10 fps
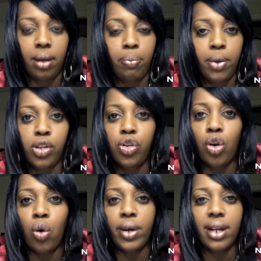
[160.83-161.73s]
but you
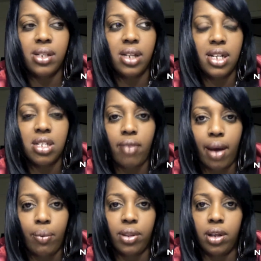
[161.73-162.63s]
don't get to interact
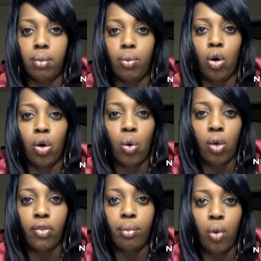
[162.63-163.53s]
with them or call
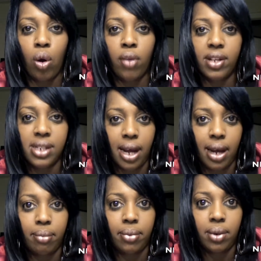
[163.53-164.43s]
them all the time.